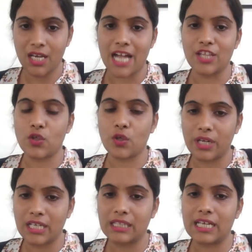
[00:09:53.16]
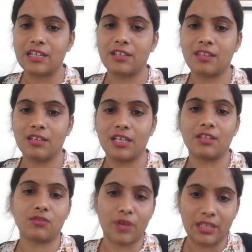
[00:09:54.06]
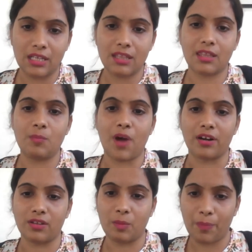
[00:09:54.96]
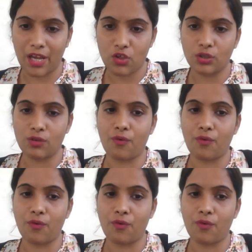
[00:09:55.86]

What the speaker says: ensuring that it strengthens the participation of